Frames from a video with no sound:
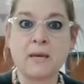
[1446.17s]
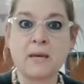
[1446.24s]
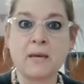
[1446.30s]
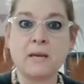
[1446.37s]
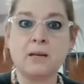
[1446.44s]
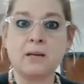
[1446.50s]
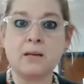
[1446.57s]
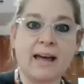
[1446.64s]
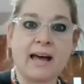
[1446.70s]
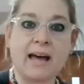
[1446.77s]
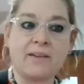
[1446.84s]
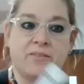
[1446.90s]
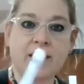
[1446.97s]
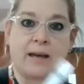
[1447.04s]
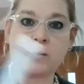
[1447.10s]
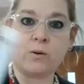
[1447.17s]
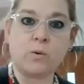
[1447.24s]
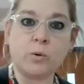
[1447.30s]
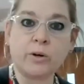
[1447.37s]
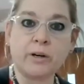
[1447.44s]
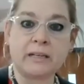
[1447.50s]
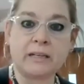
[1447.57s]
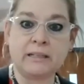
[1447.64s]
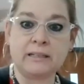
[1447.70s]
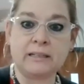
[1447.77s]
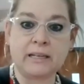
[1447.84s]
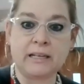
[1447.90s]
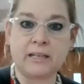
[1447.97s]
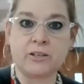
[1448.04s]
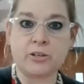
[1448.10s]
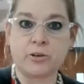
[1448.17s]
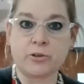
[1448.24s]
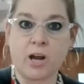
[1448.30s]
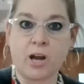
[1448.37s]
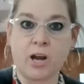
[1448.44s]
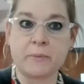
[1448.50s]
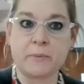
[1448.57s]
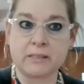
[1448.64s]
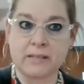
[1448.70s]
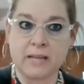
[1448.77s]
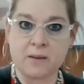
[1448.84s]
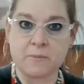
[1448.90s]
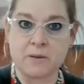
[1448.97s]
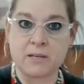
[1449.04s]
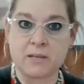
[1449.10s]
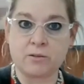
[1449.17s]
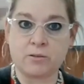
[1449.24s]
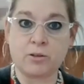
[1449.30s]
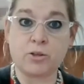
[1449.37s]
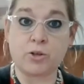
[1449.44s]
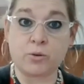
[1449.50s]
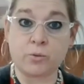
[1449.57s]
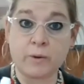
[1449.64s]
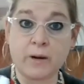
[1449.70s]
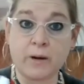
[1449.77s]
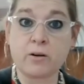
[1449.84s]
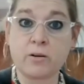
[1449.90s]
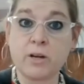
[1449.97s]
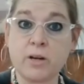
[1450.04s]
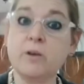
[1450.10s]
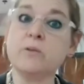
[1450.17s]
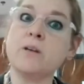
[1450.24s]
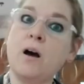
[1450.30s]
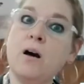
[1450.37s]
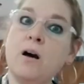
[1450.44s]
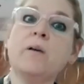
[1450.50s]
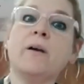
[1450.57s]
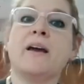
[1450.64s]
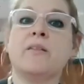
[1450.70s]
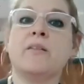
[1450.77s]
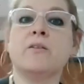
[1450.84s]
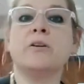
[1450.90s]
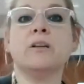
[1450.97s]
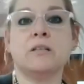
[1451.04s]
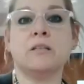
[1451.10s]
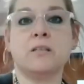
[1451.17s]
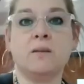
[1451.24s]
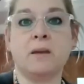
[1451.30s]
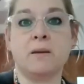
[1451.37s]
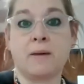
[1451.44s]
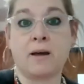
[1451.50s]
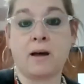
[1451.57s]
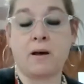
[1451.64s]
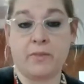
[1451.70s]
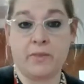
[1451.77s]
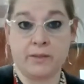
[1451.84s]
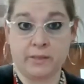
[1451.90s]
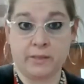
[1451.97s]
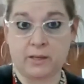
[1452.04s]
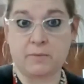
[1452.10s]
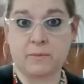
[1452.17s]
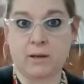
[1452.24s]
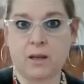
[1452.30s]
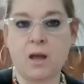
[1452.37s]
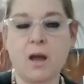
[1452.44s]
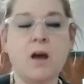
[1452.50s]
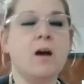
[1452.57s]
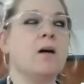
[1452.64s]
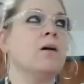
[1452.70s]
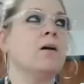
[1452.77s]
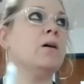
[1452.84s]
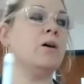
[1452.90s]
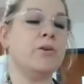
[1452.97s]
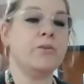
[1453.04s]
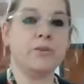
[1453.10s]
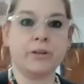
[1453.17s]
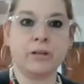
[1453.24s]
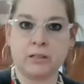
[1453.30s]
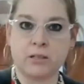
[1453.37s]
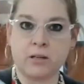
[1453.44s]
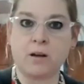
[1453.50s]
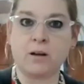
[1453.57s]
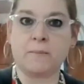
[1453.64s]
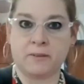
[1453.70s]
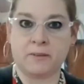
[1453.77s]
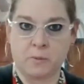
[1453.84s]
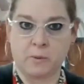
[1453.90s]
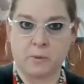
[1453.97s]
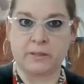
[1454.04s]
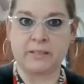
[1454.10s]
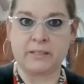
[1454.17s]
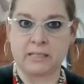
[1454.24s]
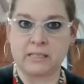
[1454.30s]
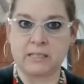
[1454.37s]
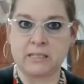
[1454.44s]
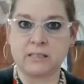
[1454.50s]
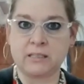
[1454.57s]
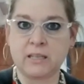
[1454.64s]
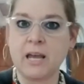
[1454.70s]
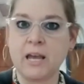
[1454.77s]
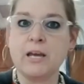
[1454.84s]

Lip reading: You have to have that organ in your topic statement so that your reader knows, oh, okay, they're going to tell me about the stomach, or oh, they're going to talk about the small intestines.